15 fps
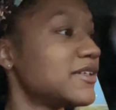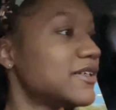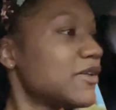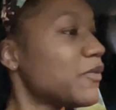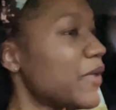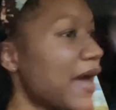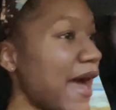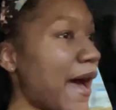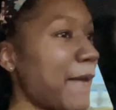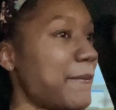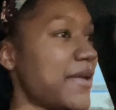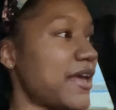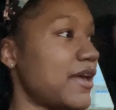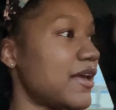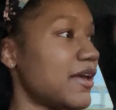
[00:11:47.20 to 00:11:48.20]
What
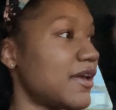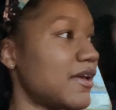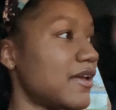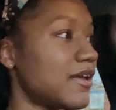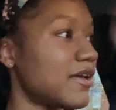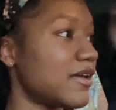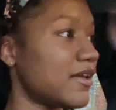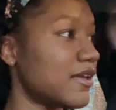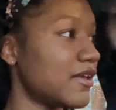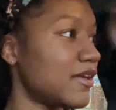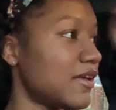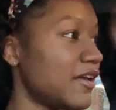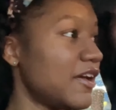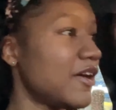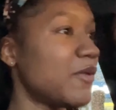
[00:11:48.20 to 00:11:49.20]
happened?
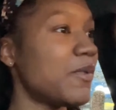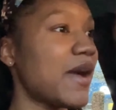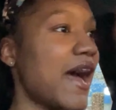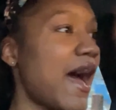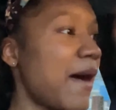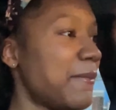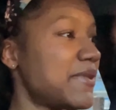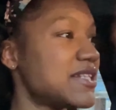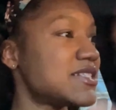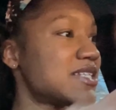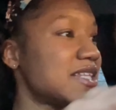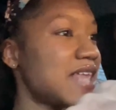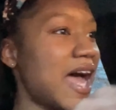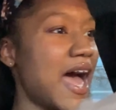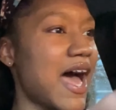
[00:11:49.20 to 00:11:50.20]
What happened to
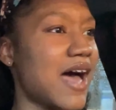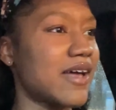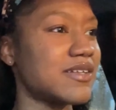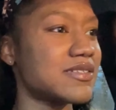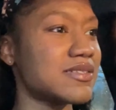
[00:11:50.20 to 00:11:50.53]
that?